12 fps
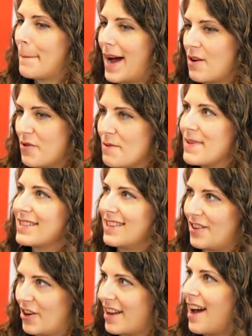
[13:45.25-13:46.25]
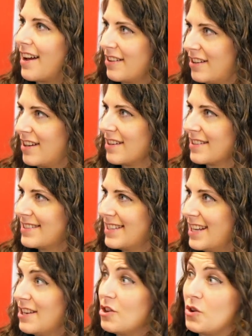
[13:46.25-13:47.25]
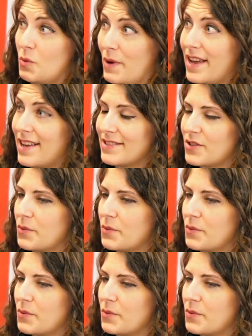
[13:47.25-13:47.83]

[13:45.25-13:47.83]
by remixing their catalogs in new ways.